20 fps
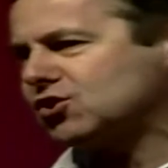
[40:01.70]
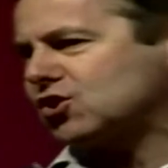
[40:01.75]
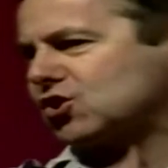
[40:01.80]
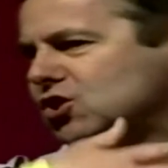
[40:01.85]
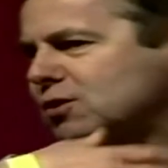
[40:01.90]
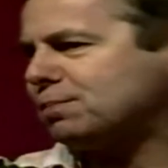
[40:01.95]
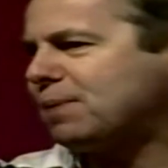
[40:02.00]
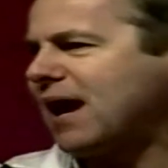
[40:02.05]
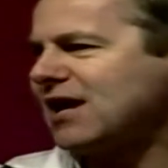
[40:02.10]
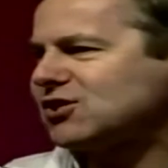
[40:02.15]
as
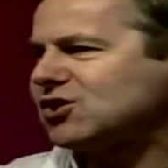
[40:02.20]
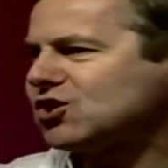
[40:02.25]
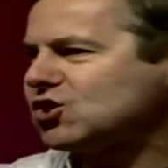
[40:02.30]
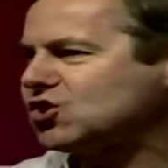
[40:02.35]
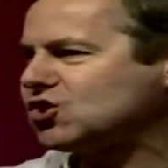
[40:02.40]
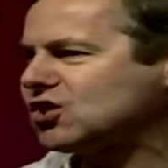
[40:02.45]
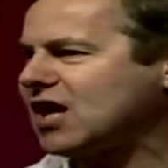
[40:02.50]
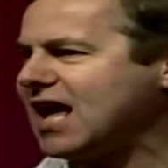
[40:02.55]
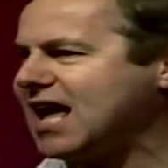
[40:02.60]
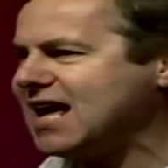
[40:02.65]
the passage
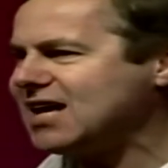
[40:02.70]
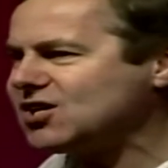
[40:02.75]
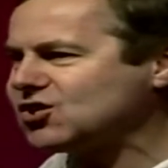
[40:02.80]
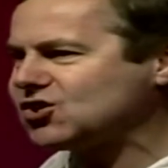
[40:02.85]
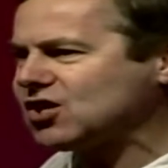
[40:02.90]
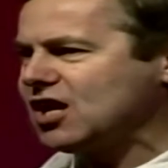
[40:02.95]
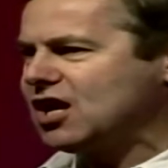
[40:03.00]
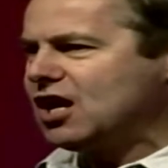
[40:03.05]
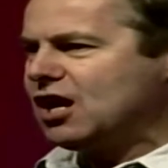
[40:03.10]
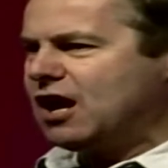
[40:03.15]

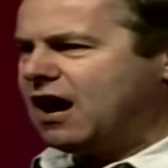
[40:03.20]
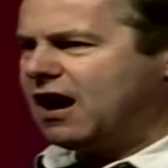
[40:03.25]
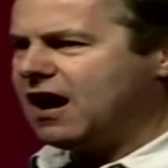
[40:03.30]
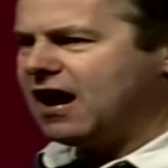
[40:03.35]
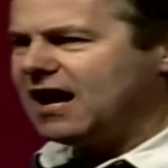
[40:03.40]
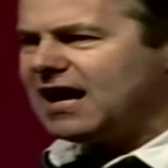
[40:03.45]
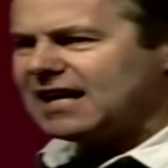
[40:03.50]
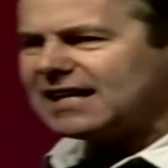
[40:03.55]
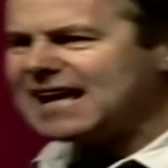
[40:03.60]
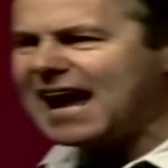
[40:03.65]
says,
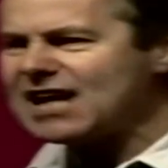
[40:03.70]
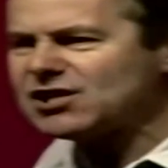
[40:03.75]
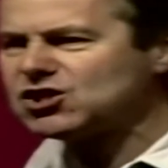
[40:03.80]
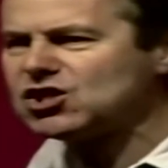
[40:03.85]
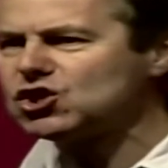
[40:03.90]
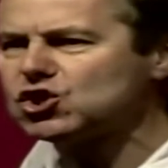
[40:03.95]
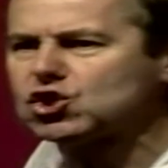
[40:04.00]
gets his